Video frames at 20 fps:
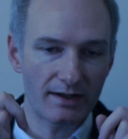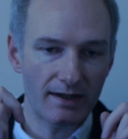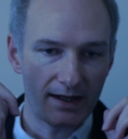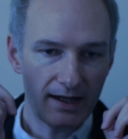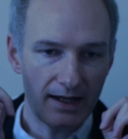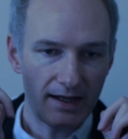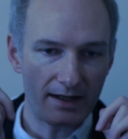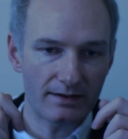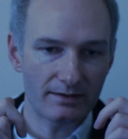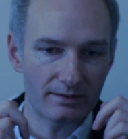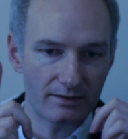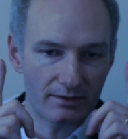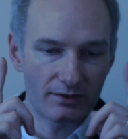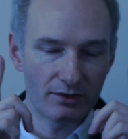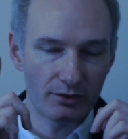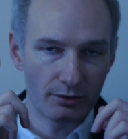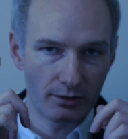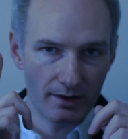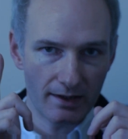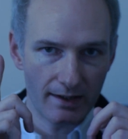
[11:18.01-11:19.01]
get
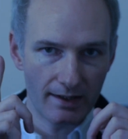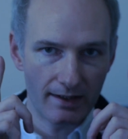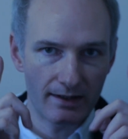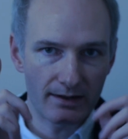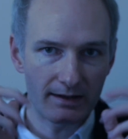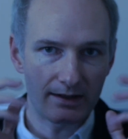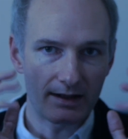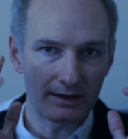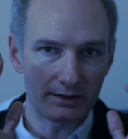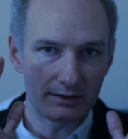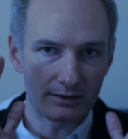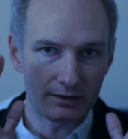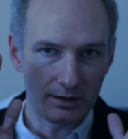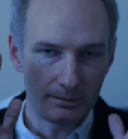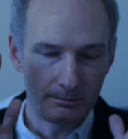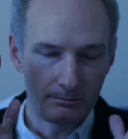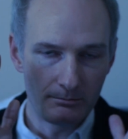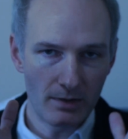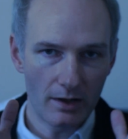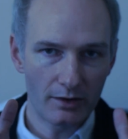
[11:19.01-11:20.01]
doing it. The
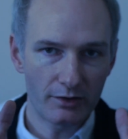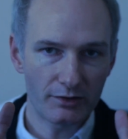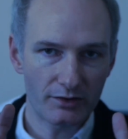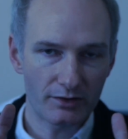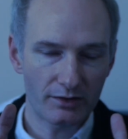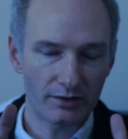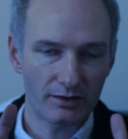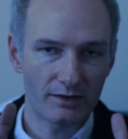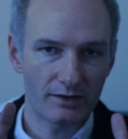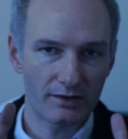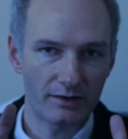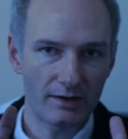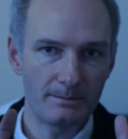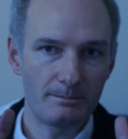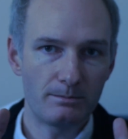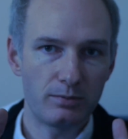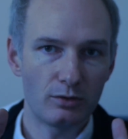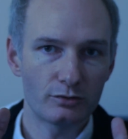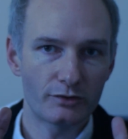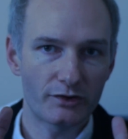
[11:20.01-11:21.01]
most
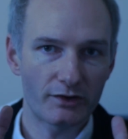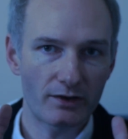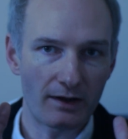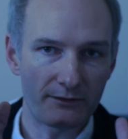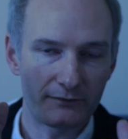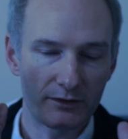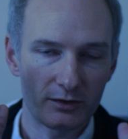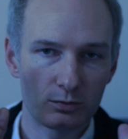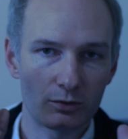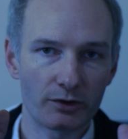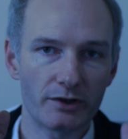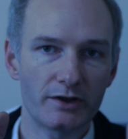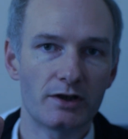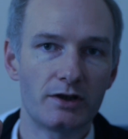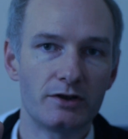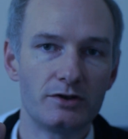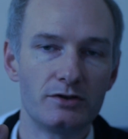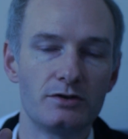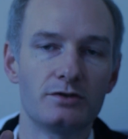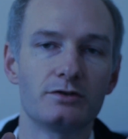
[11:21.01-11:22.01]
simple stuff is what you're going to
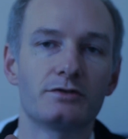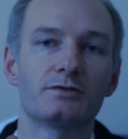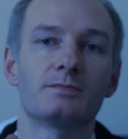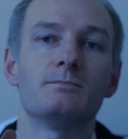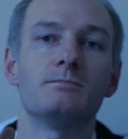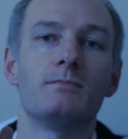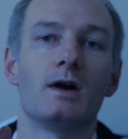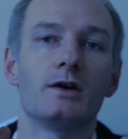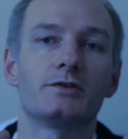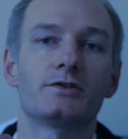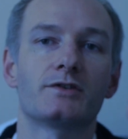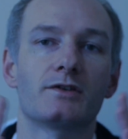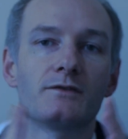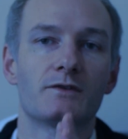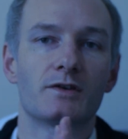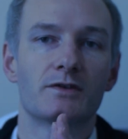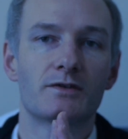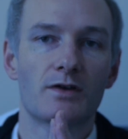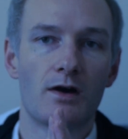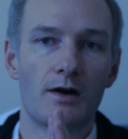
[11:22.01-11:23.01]
use most of the
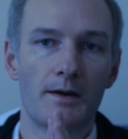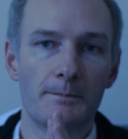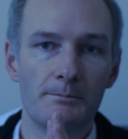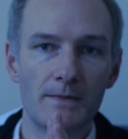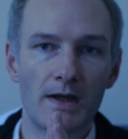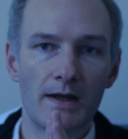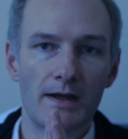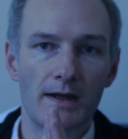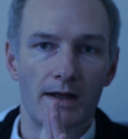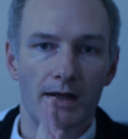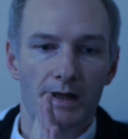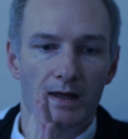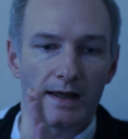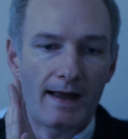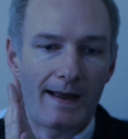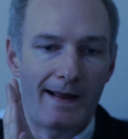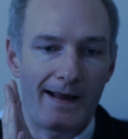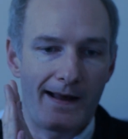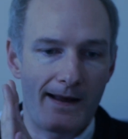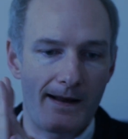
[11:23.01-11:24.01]
time.
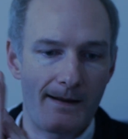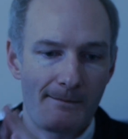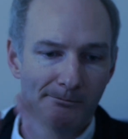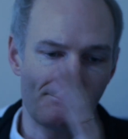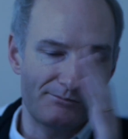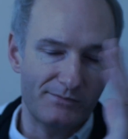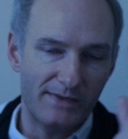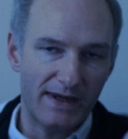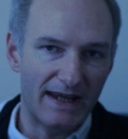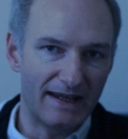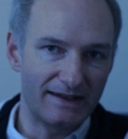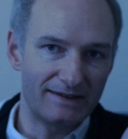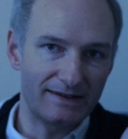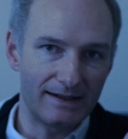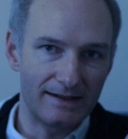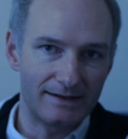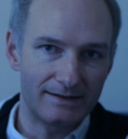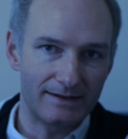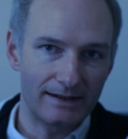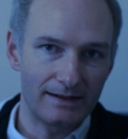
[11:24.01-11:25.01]
Um, it's
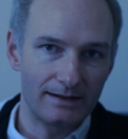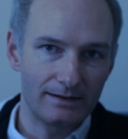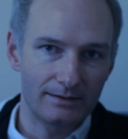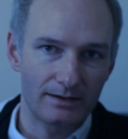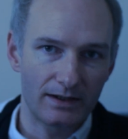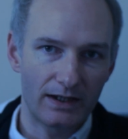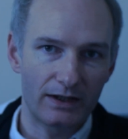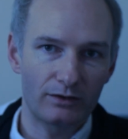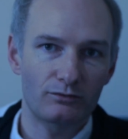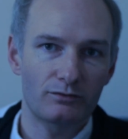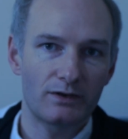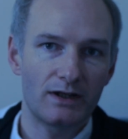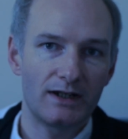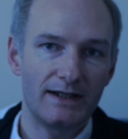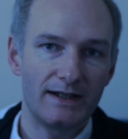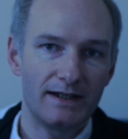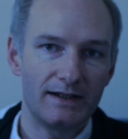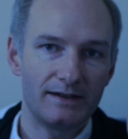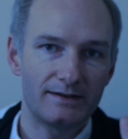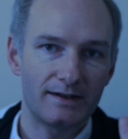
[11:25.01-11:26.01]
easy. It's really
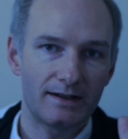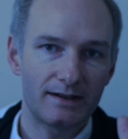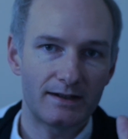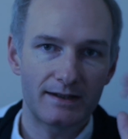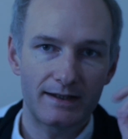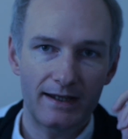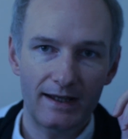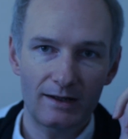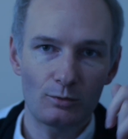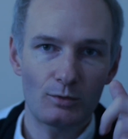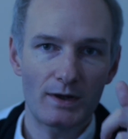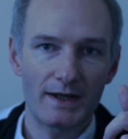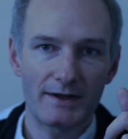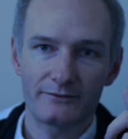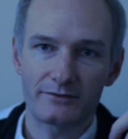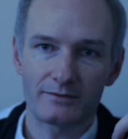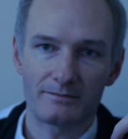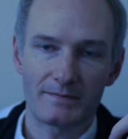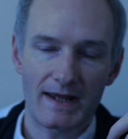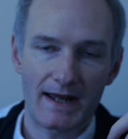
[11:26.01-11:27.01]
easy. Get away
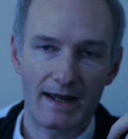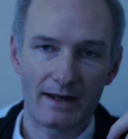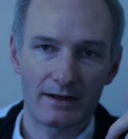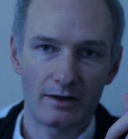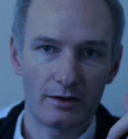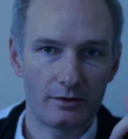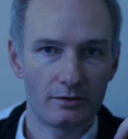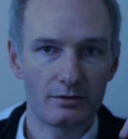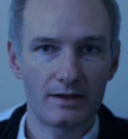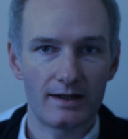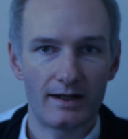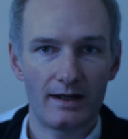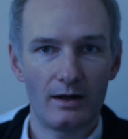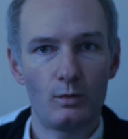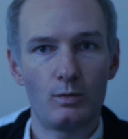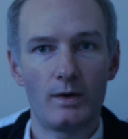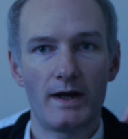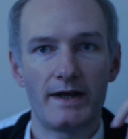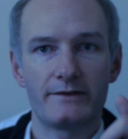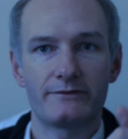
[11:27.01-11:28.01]
from Nano, get
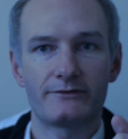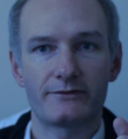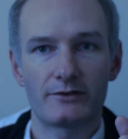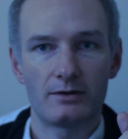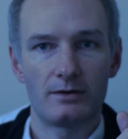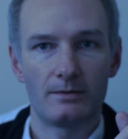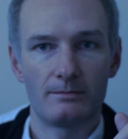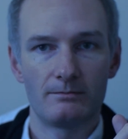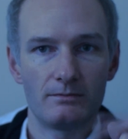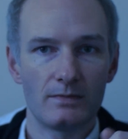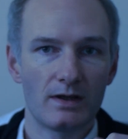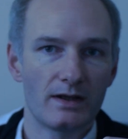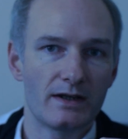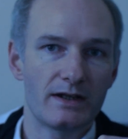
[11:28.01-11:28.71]
away from